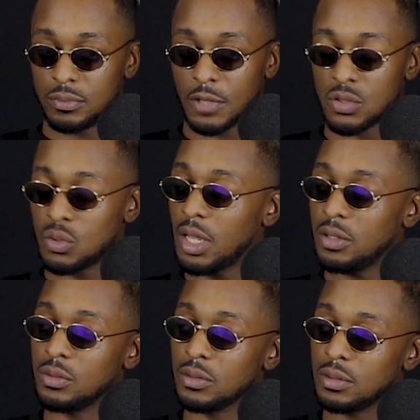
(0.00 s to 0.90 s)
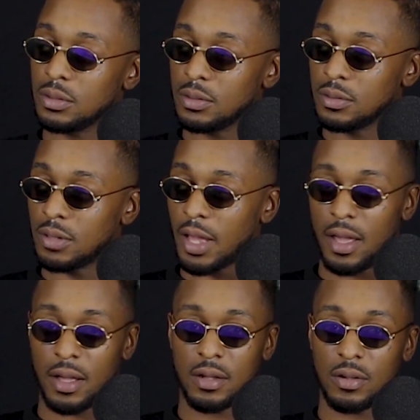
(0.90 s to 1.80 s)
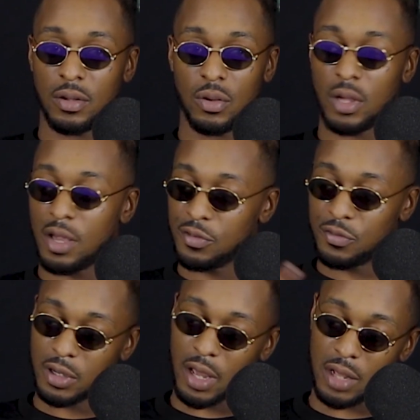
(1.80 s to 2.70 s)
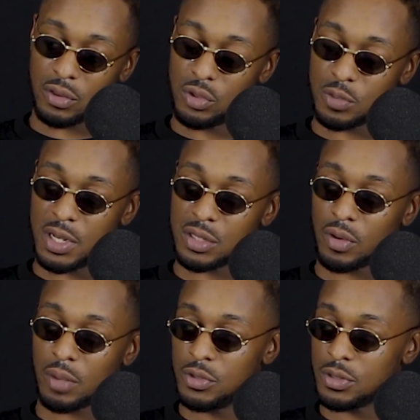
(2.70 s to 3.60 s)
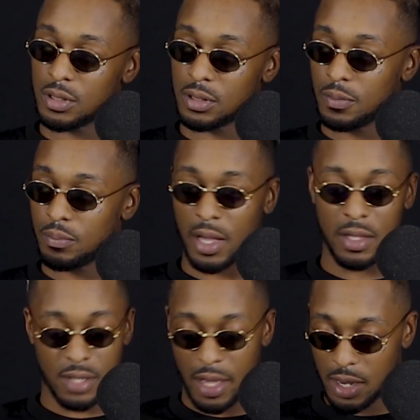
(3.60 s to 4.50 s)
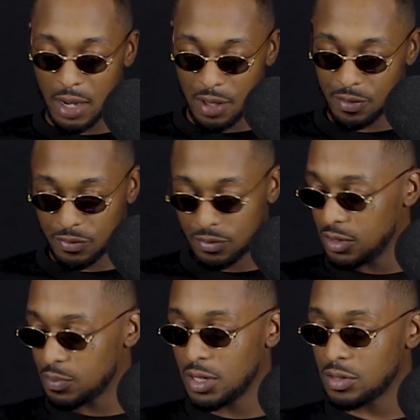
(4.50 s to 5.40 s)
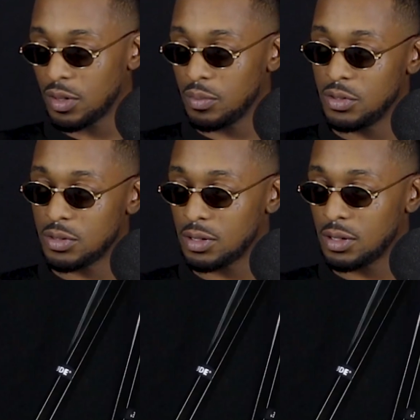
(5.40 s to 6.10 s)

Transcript: That's all I do. Like everything that I do is based around music. My entire life is based around music.